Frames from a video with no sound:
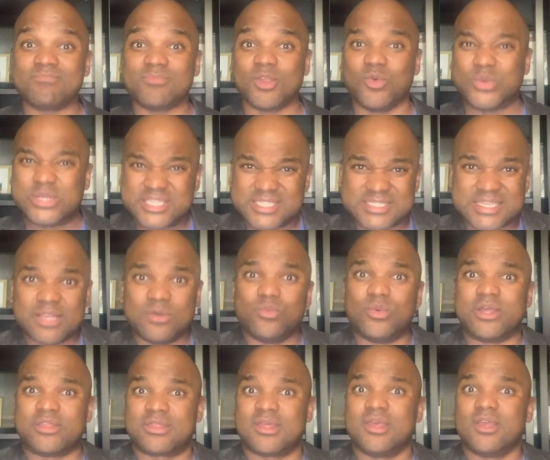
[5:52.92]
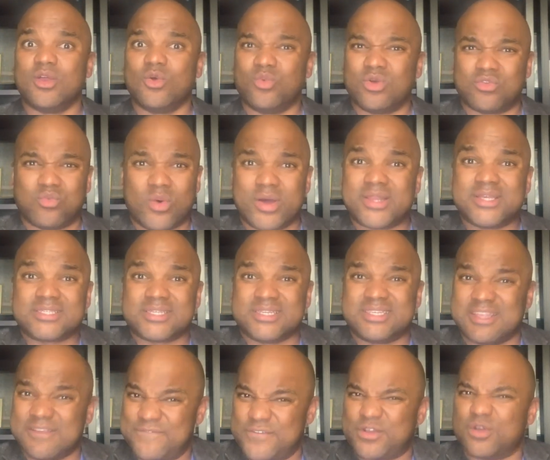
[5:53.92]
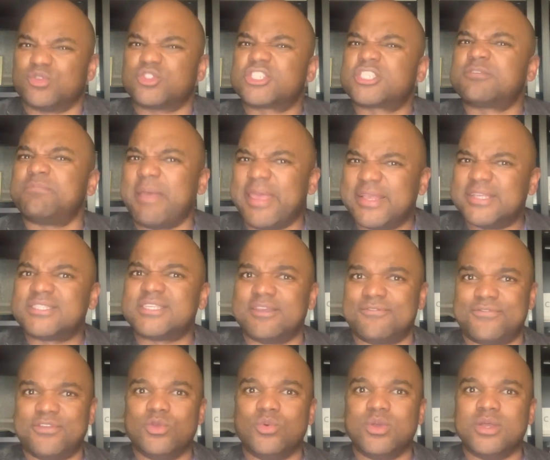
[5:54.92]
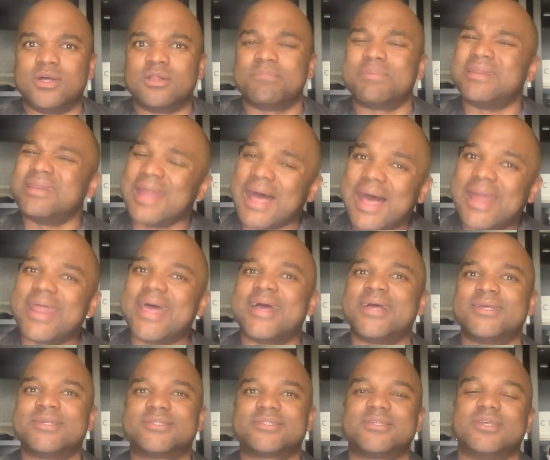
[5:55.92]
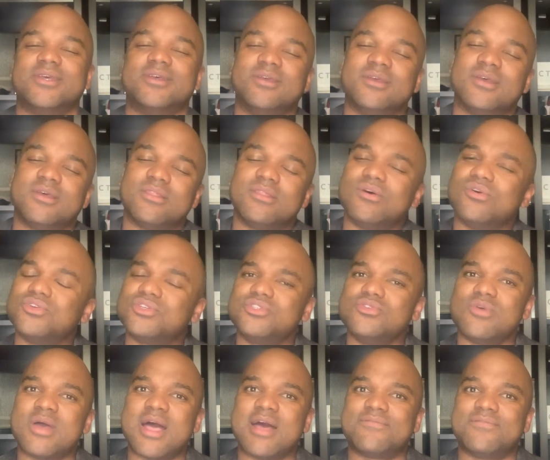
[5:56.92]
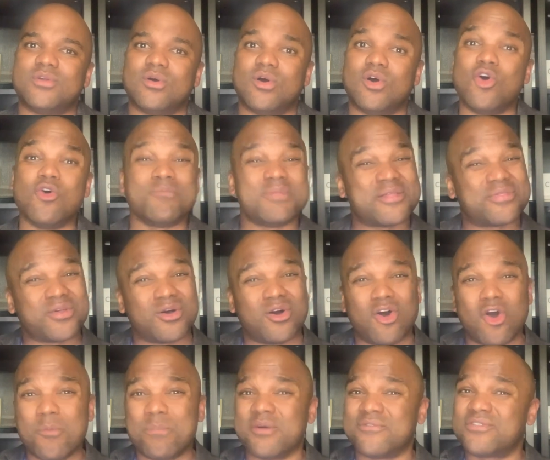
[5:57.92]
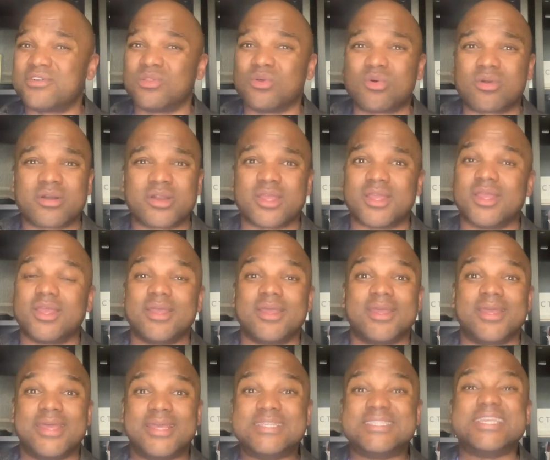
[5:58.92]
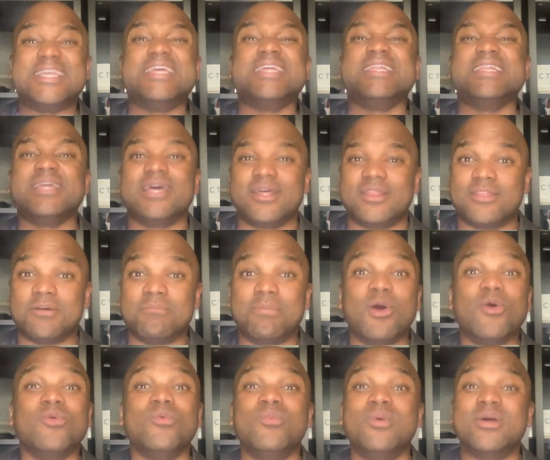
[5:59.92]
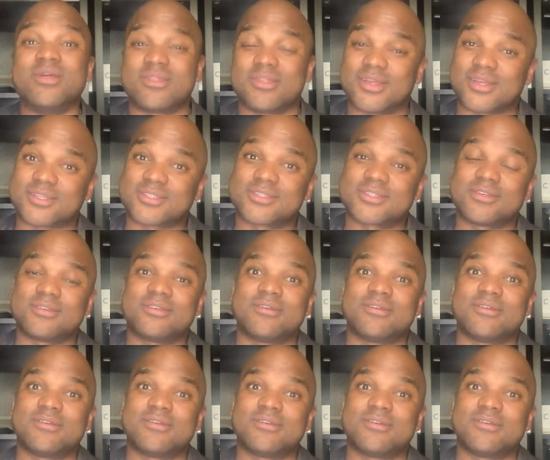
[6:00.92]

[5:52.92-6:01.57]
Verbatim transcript: We sit with, with what is a difficult space, if you will, but not as those who have no hope, that the hope of glory is in the boat with us.